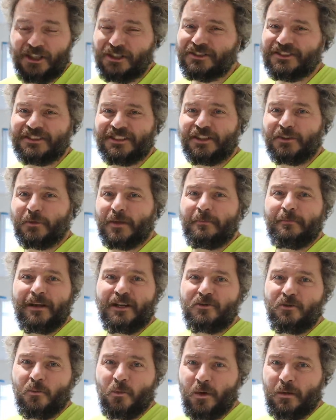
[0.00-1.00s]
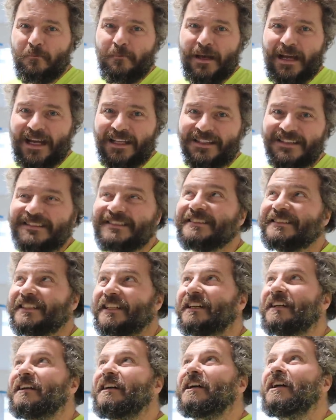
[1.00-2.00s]
Hers is a three bedroom, one bath. This is
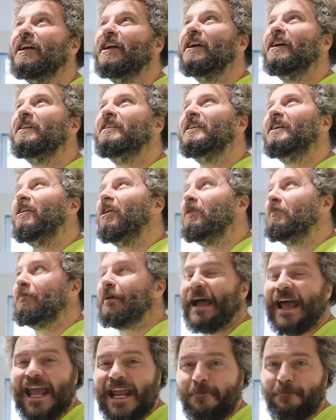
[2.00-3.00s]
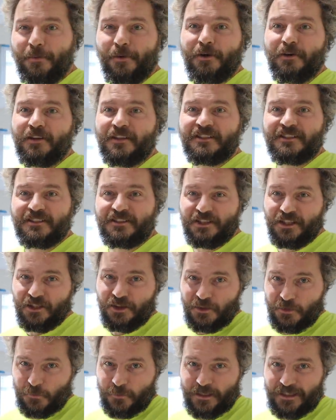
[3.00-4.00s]
a, on paper, this is a
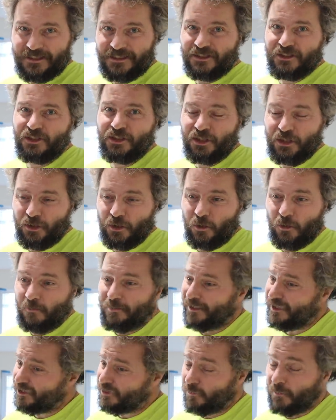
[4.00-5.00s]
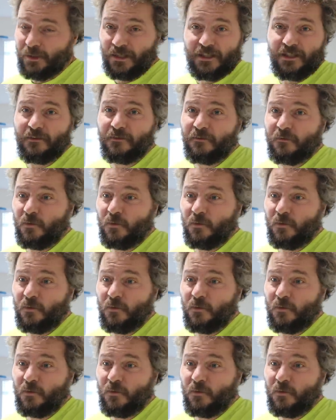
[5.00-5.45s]
three two, but it's really a